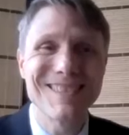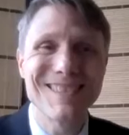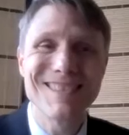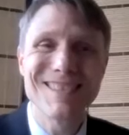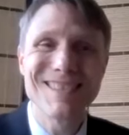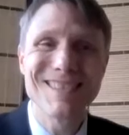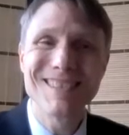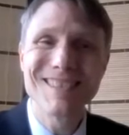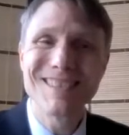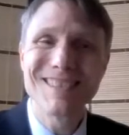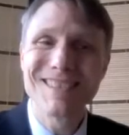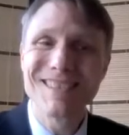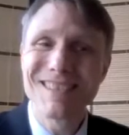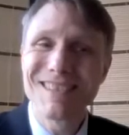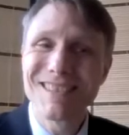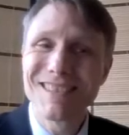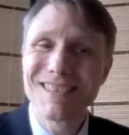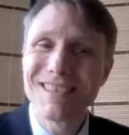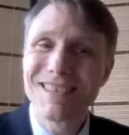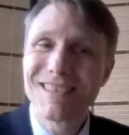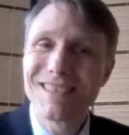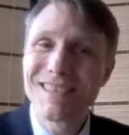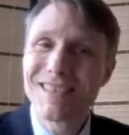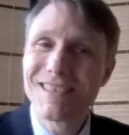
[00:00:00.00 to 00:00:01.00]

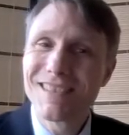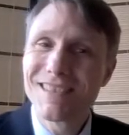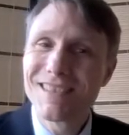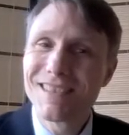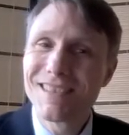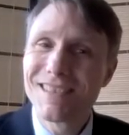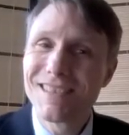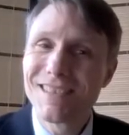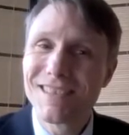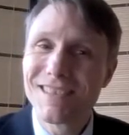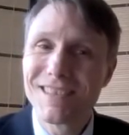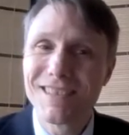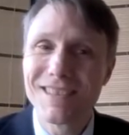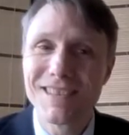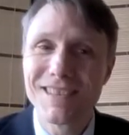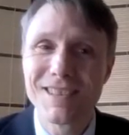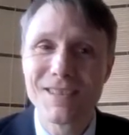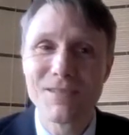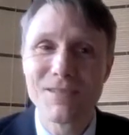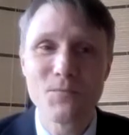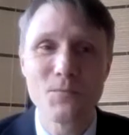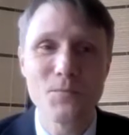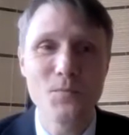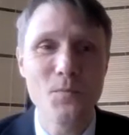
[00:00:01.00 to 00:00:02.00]

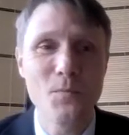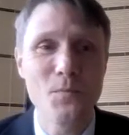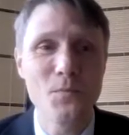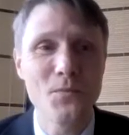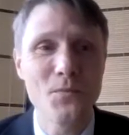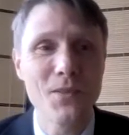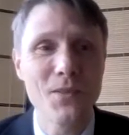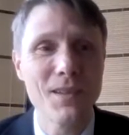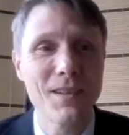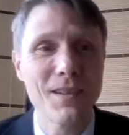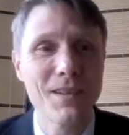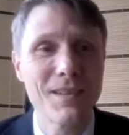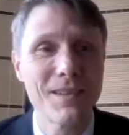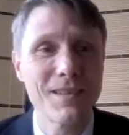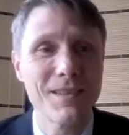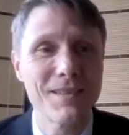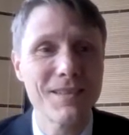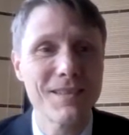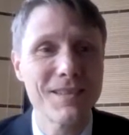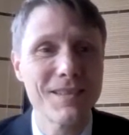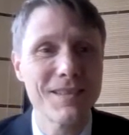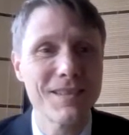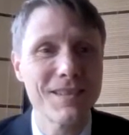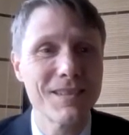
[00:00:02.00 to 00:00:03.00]

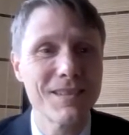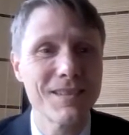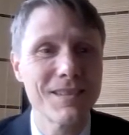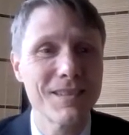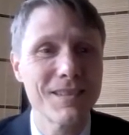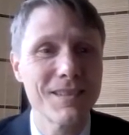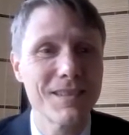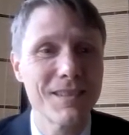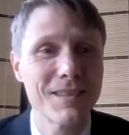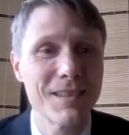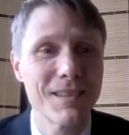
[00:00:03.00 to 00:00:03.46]
(not speaking)